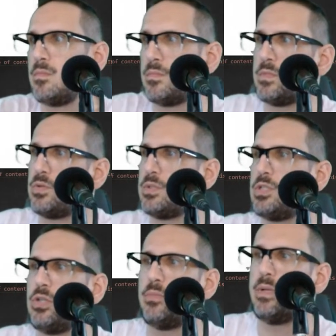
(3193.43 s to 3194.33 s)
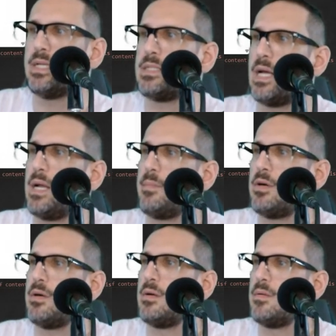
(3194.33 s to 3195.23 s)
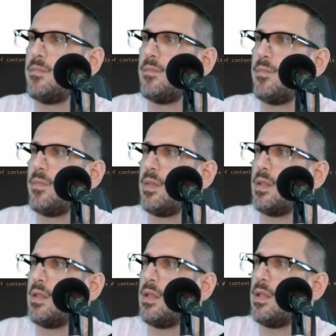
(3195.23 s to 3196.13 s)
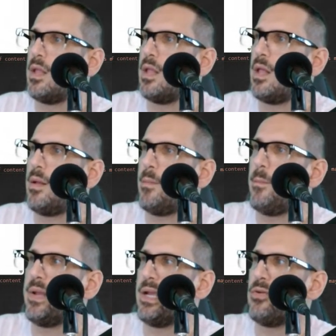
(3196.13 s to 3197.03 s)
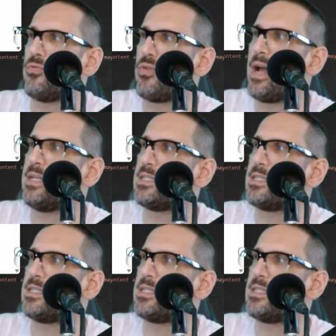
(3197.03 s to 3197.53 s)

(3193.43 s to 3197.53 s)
Do a 2-minute timer. I'll be right